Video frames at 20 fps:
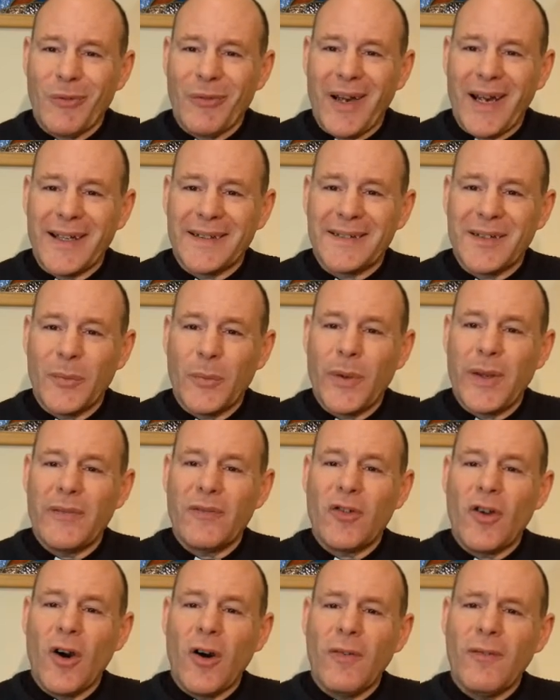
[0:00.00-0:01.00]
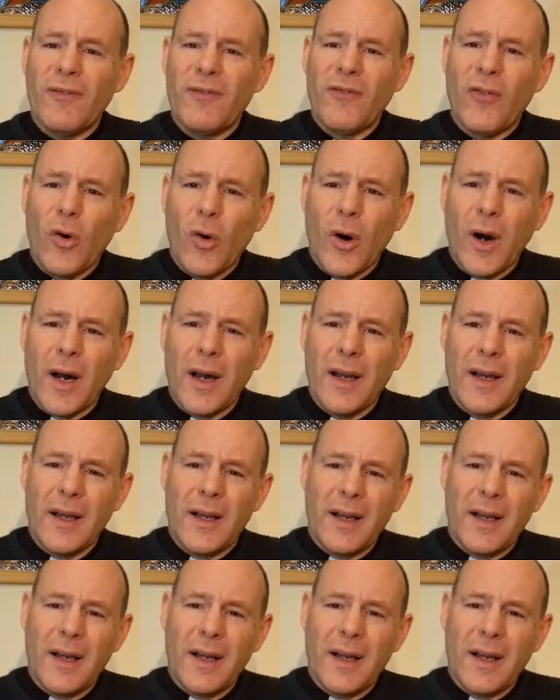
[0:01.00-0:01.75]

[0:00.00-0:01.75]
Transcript: writer. We've got 4